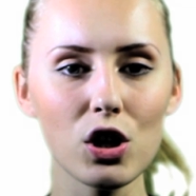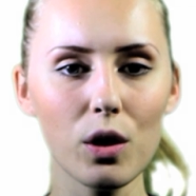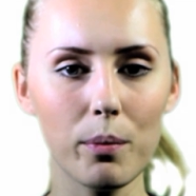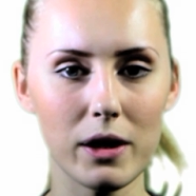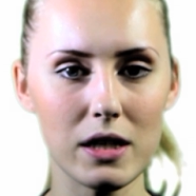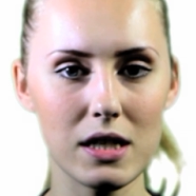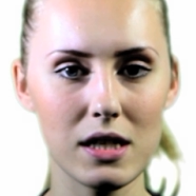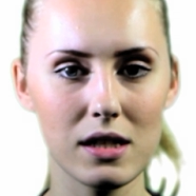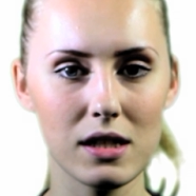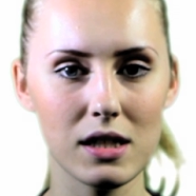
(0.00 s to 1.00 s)
Cupboard.
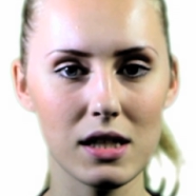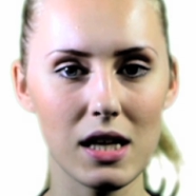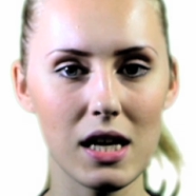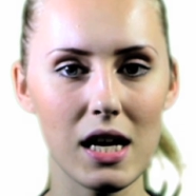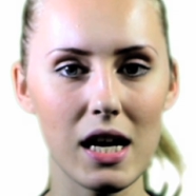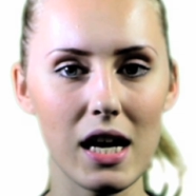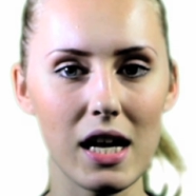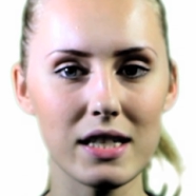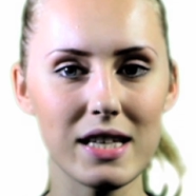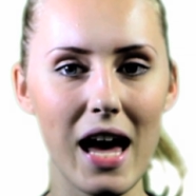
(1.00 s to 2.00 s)

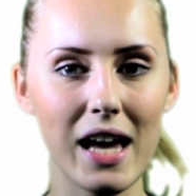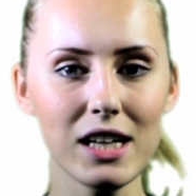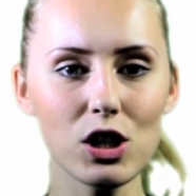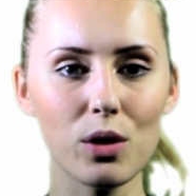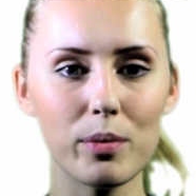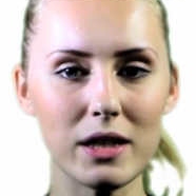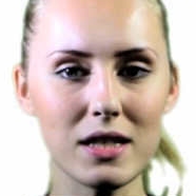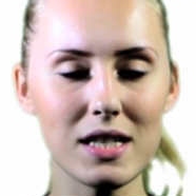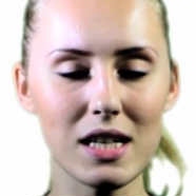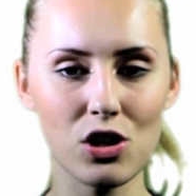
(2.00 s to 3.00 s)
Is there any
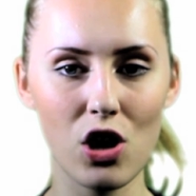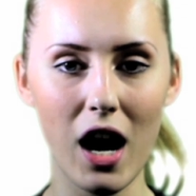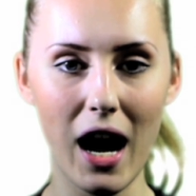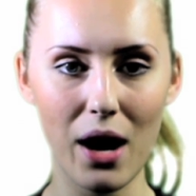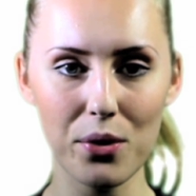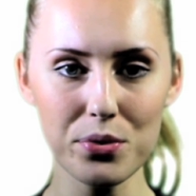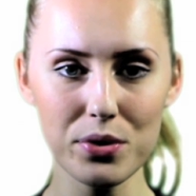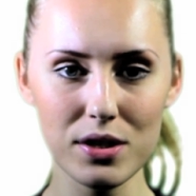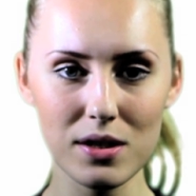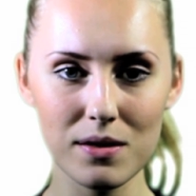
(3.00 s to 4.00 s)
cupboards in your
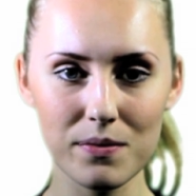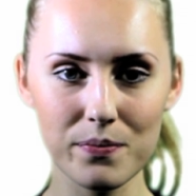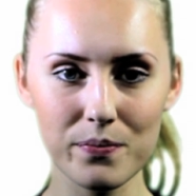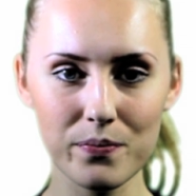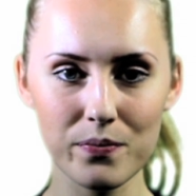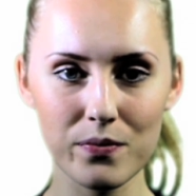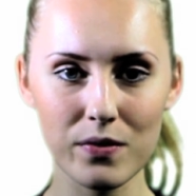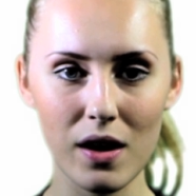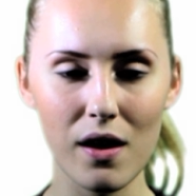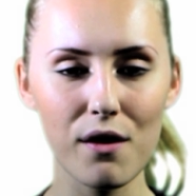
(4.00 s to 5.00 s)
house?
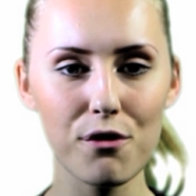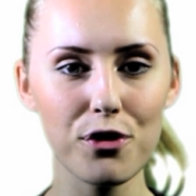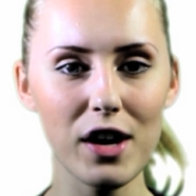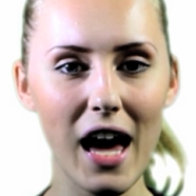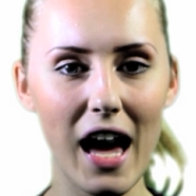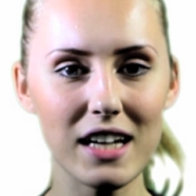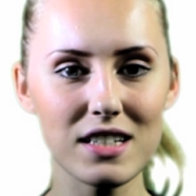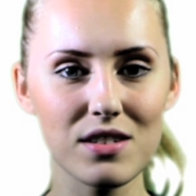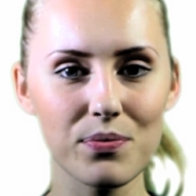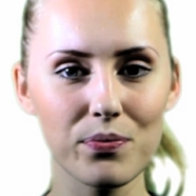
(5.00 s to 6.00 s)

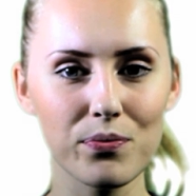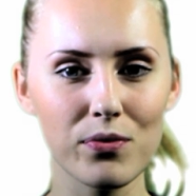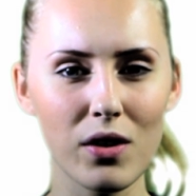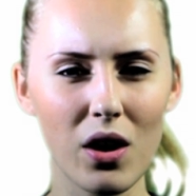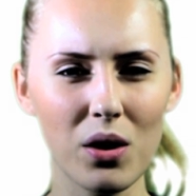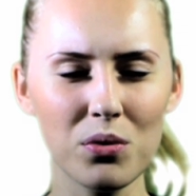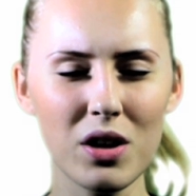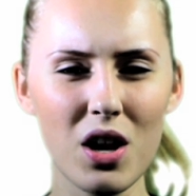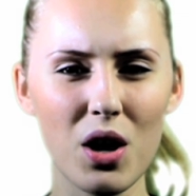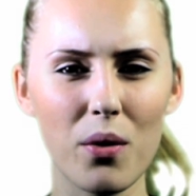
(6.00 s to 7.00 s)
Forget. Oh
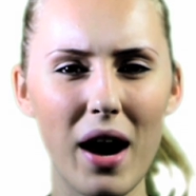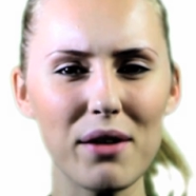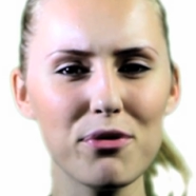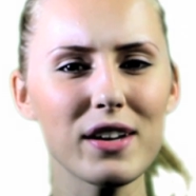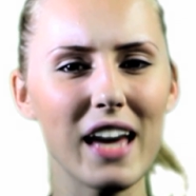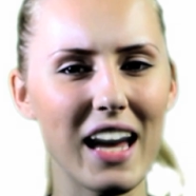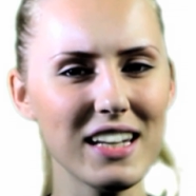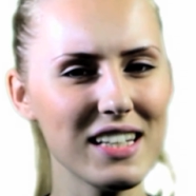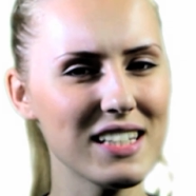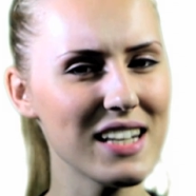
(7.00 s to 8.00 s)
no, I
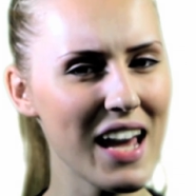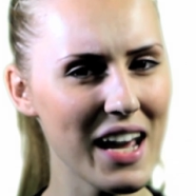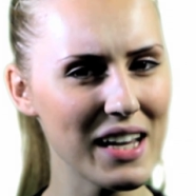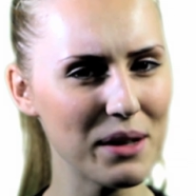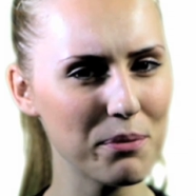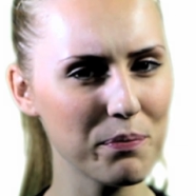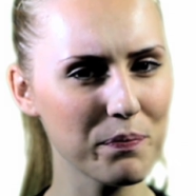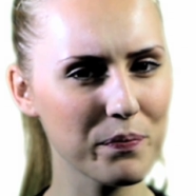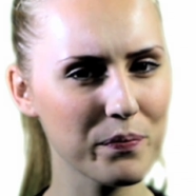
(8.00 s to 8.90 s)
forget his name.